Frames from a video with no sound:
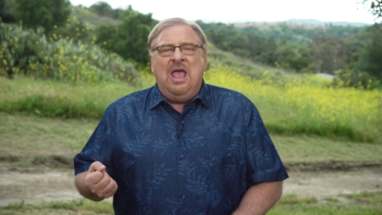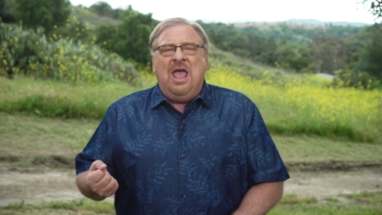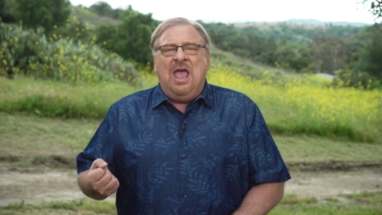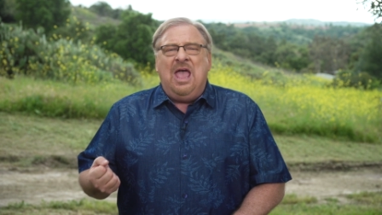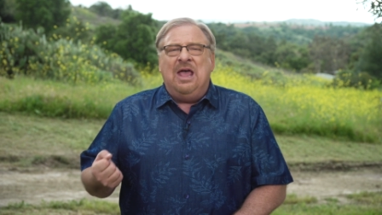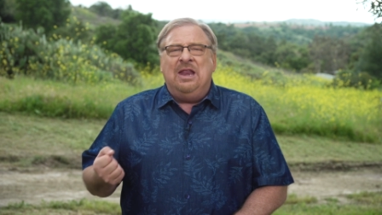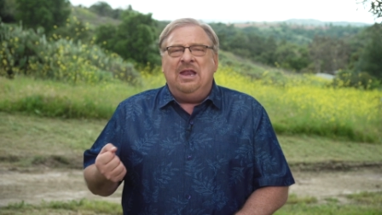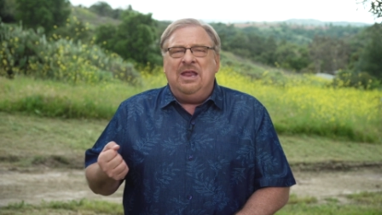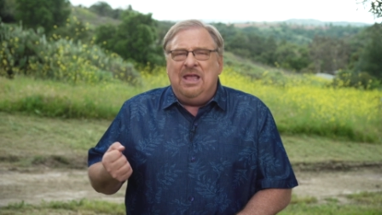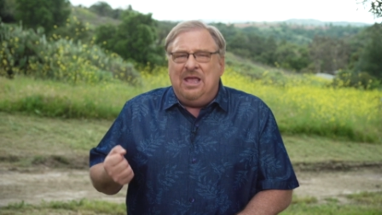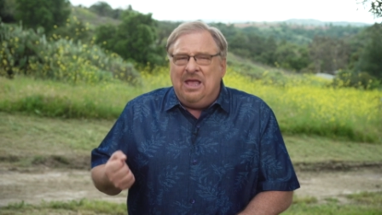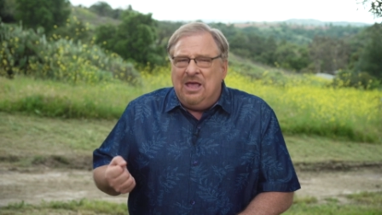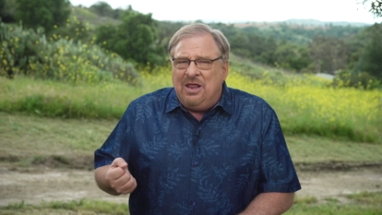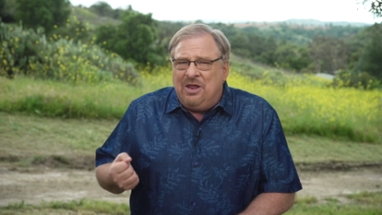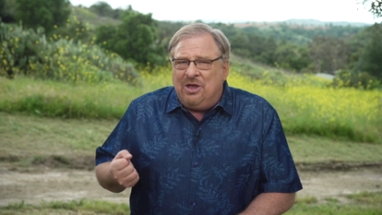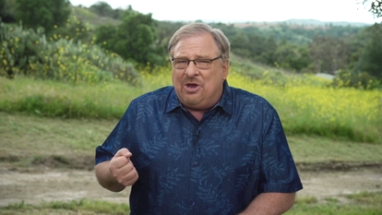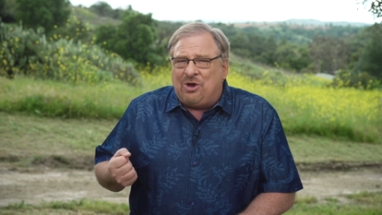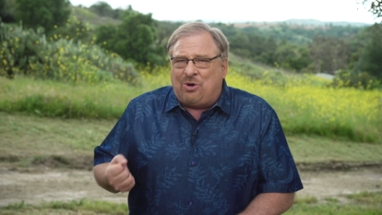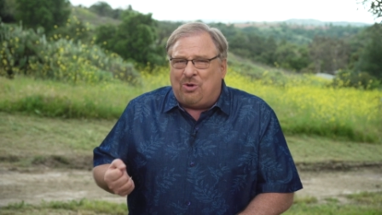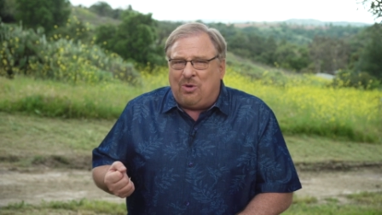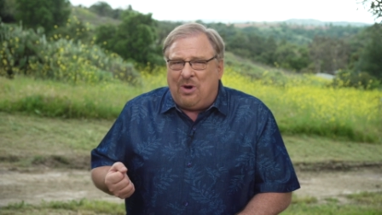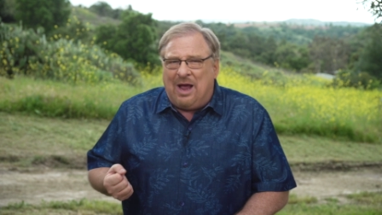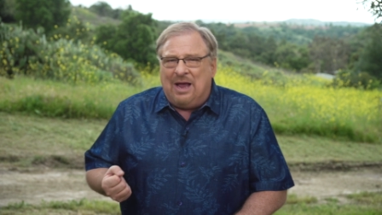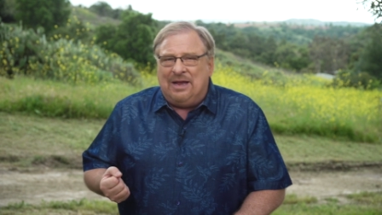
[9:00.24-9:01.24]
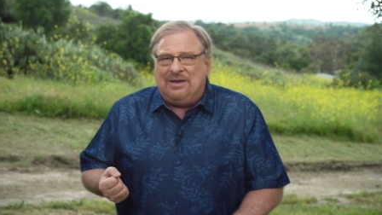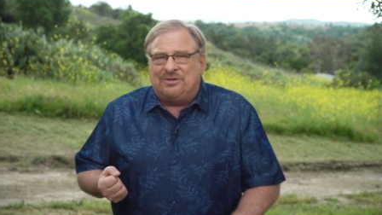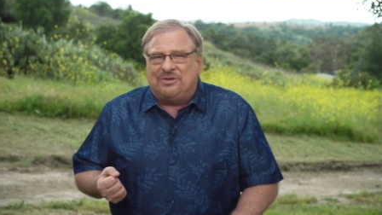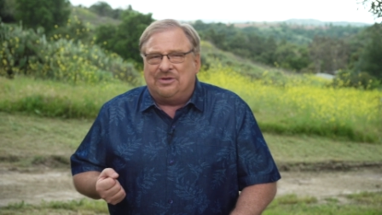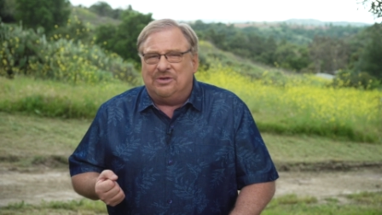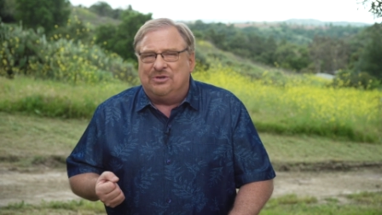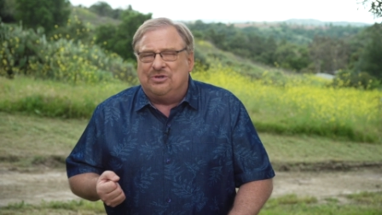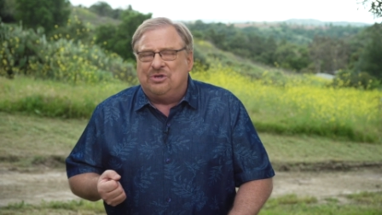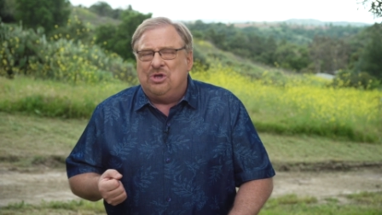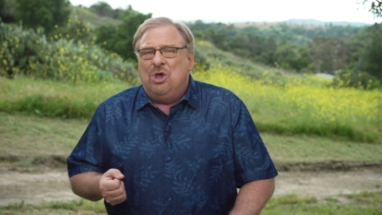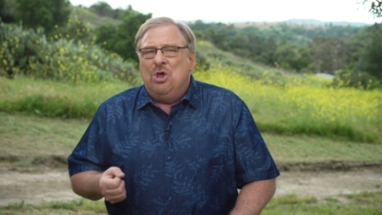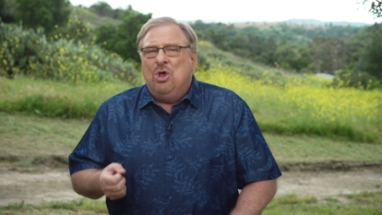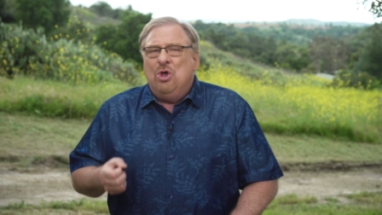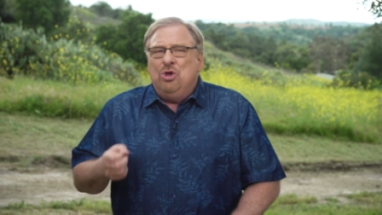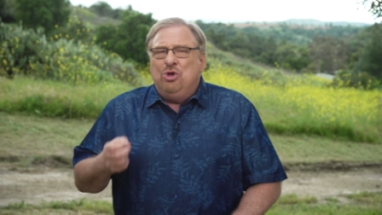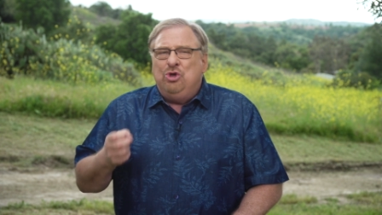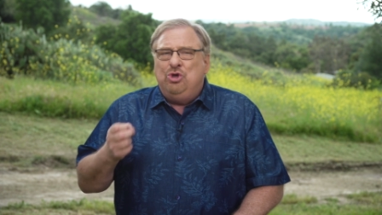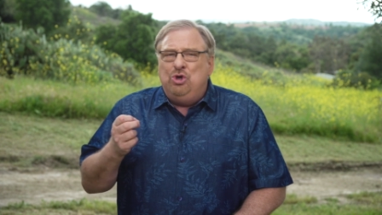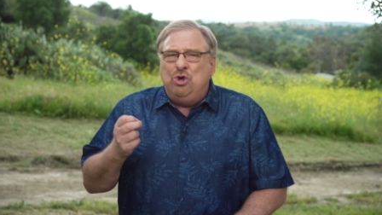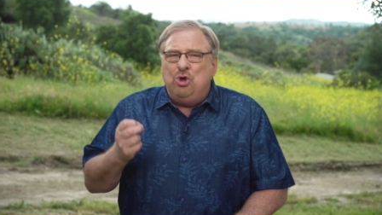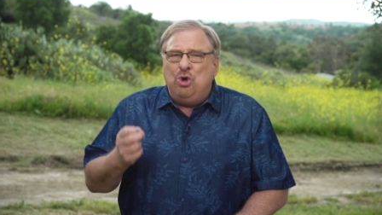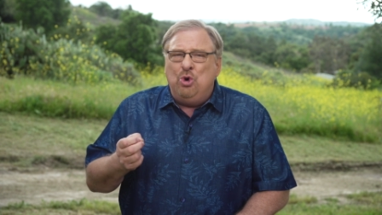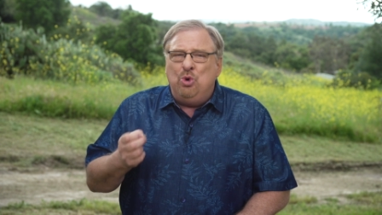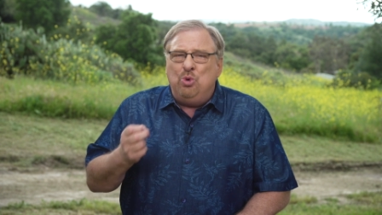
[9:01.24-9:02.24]
And in a crisis,
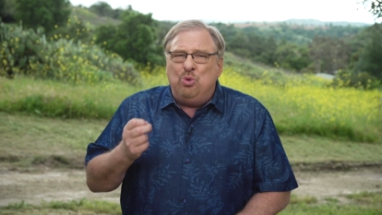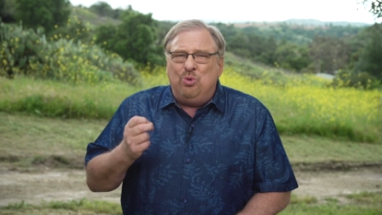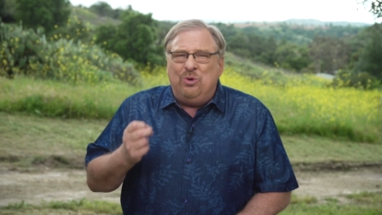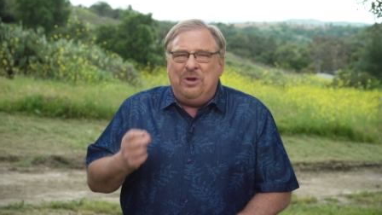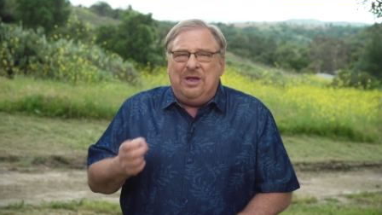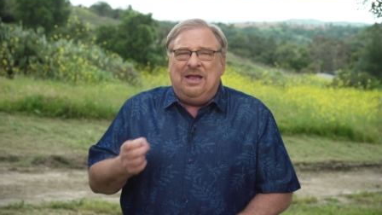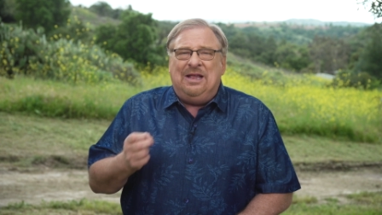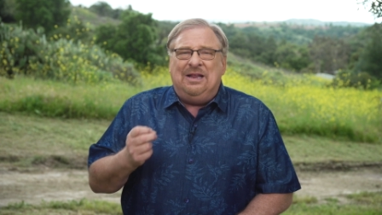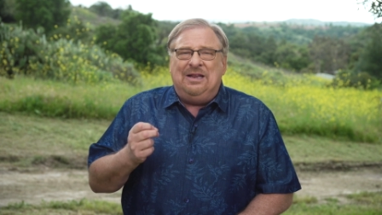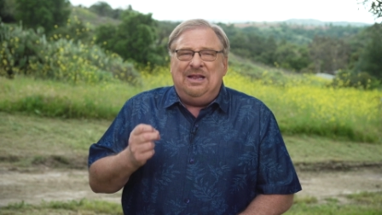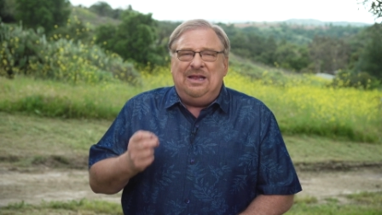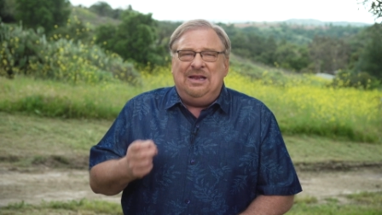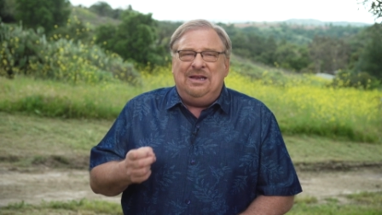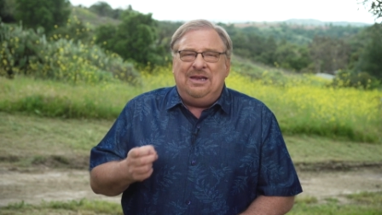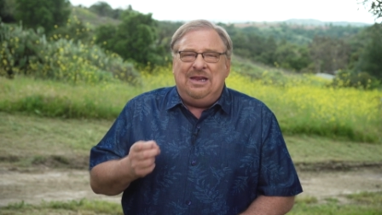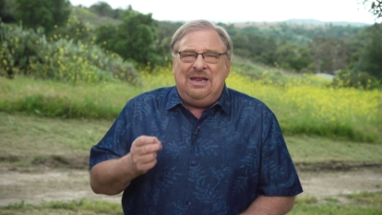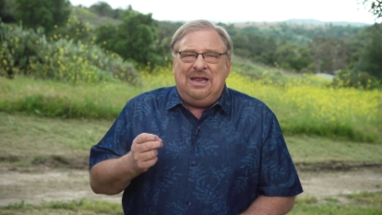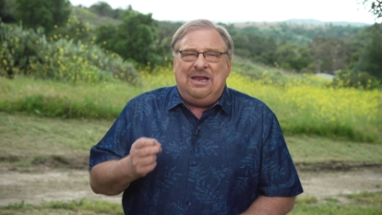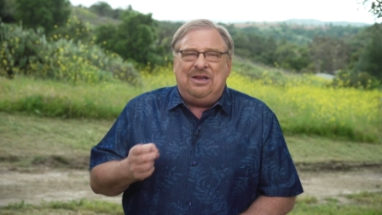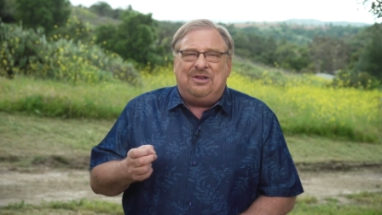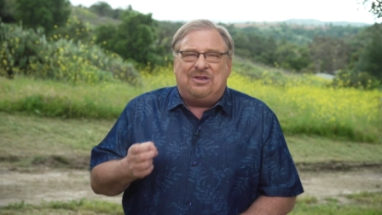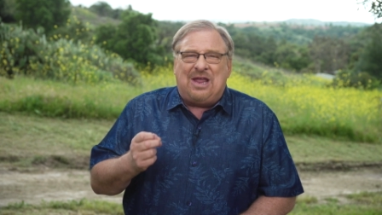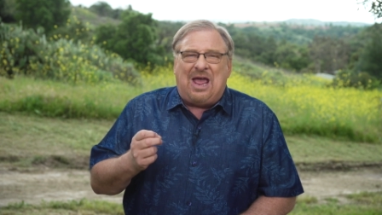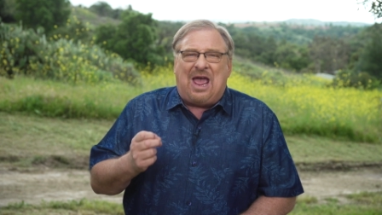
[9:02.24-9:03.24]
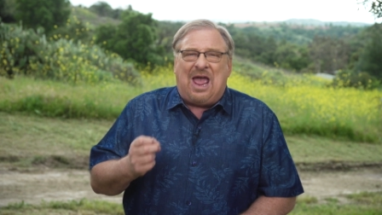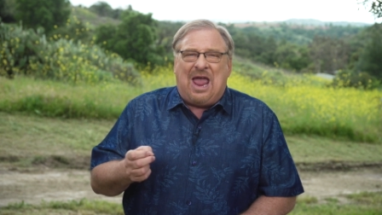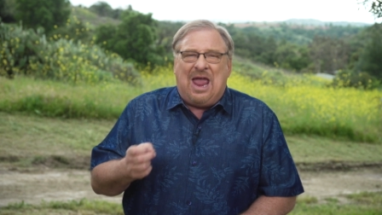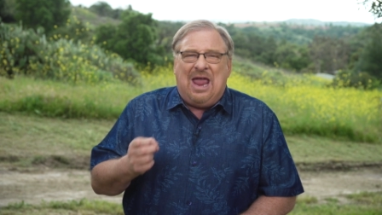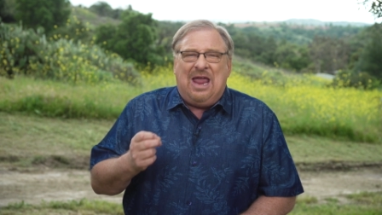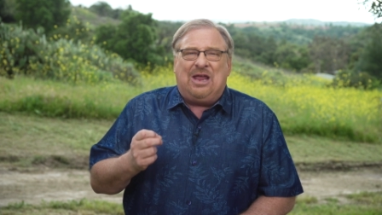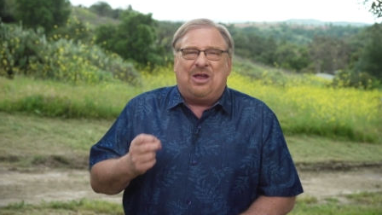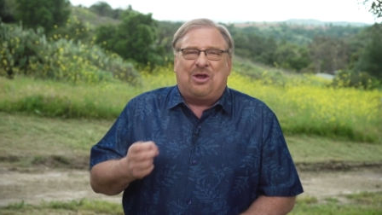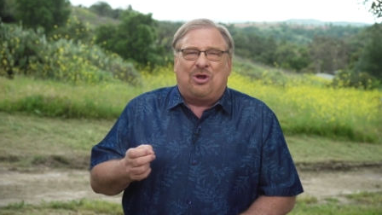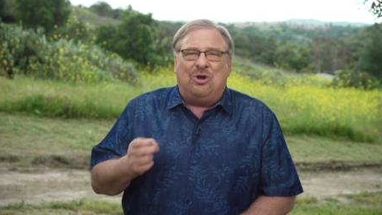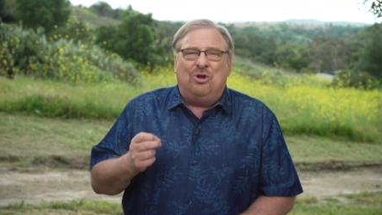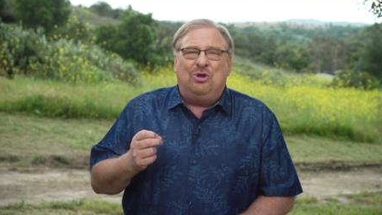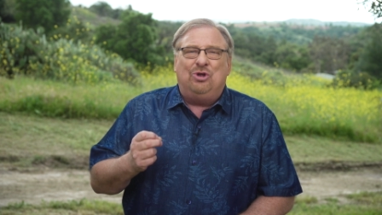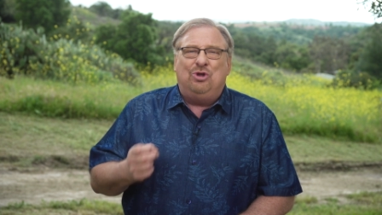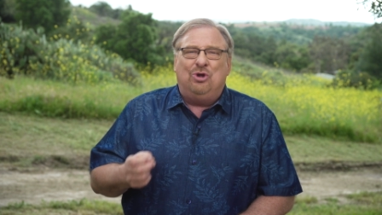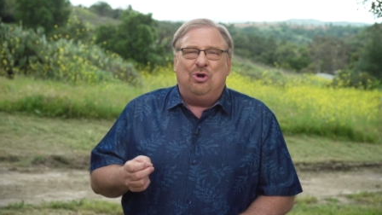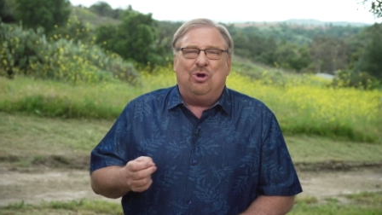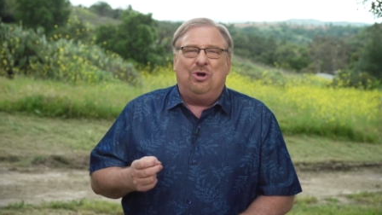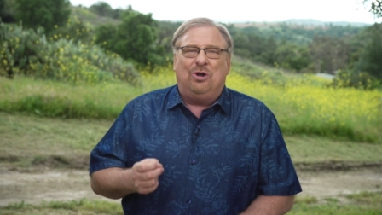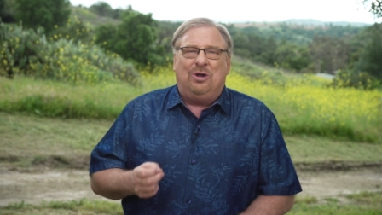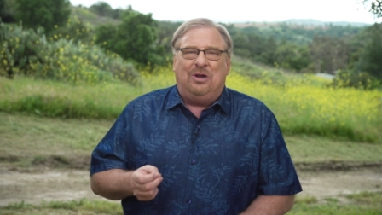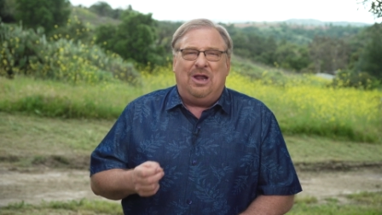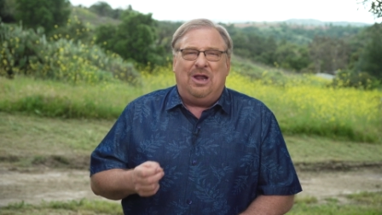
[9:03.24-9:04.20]
you really need to anchor your